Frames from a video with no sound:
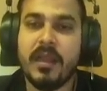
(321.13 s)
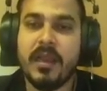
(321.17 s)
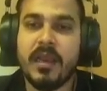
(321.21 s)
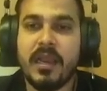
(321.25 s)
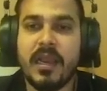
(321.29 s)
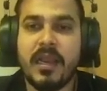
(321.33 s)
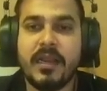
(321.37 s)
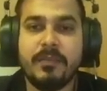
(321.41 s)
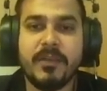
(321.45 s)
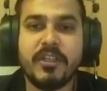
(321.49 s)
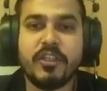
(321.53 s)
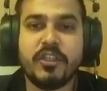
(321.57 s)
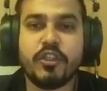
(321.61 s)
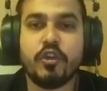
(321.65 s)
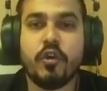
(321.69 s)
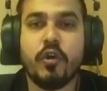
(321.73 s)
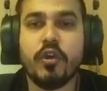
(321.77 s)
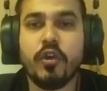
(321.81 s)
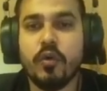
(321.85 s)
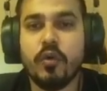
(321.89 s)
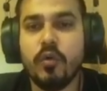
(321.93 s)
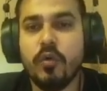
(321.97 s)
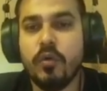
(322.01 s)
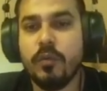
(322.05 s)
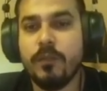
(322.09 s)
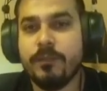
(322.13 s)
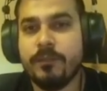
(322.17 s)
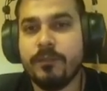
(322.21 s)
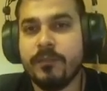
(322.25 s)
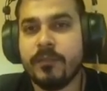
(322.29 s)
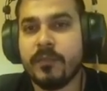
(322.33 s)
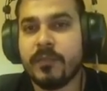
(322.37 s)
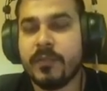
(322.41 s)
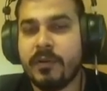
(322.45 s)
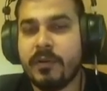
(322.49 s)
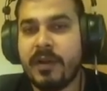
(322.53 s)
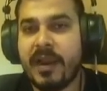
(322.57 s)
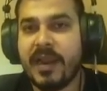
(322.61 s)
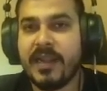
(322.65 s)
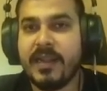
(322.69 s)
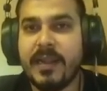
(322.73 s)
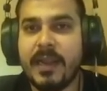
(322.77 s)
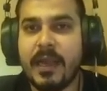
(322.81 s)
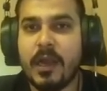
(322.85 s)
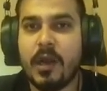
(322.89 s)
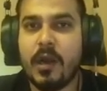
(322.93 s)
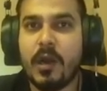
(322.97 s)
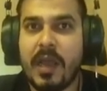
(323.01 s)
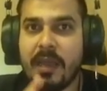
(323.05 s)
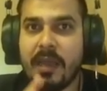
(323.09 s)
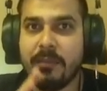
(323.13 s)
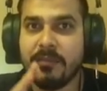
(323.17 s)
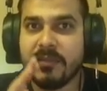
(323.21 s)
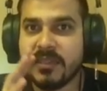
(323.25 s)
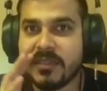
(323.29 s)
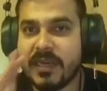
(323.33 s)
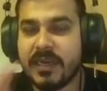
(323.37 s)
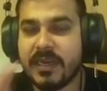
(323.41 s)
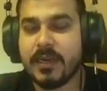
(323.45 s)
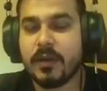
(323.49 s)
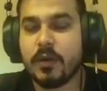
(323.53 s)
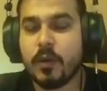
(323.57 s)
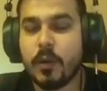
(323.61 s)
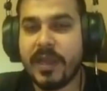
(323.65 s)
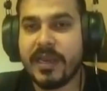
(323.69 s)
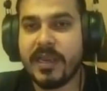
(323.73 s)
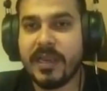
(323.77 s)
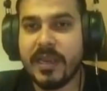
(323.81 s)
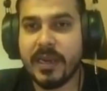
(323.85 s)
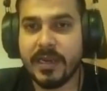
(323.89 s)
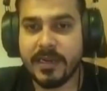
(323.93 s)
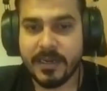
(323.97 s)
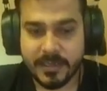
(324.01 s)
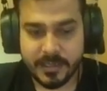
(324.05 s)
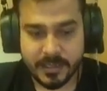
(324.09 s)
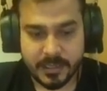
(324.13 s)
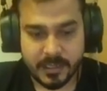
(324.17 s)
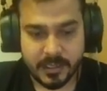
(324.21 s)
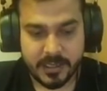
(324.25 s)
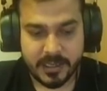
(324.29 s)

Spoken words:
Let me show you right now. I'm inside a query editor.